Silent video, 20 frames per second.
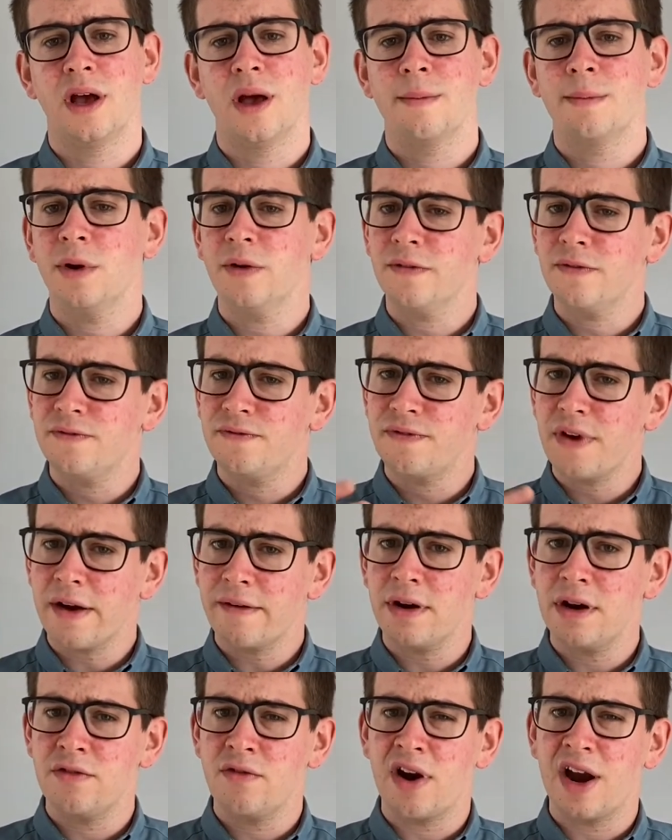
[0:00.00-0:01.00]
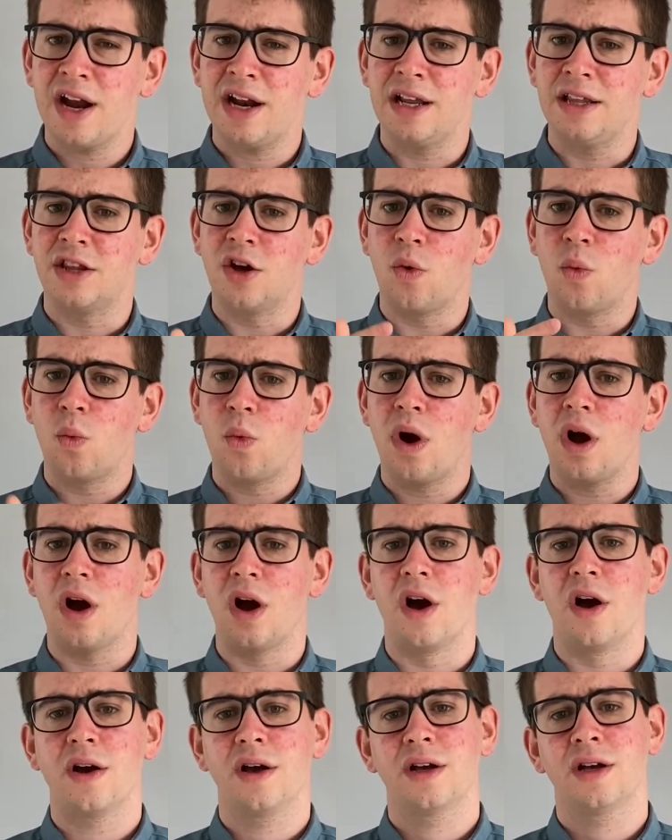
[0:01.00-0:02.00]
but very rarely that
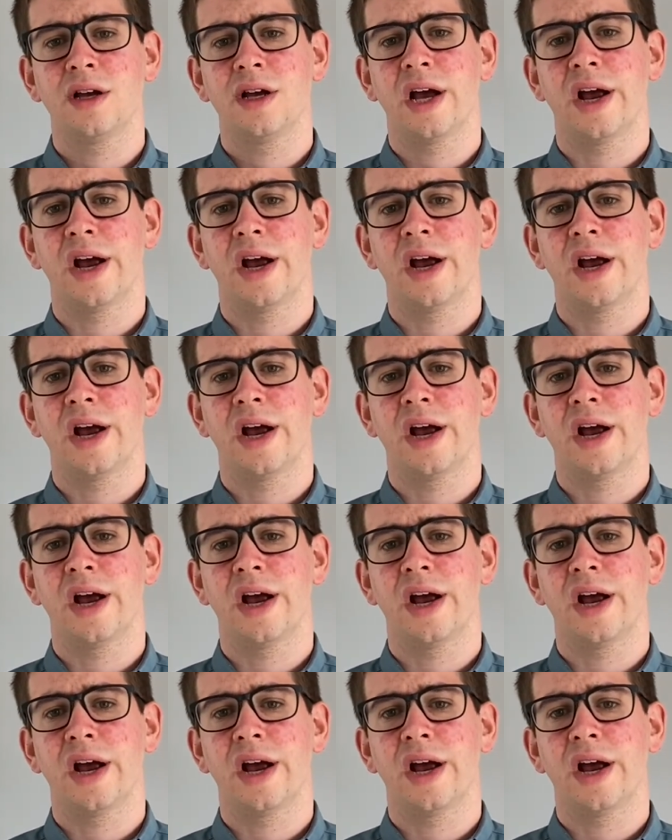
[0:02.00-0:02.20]
work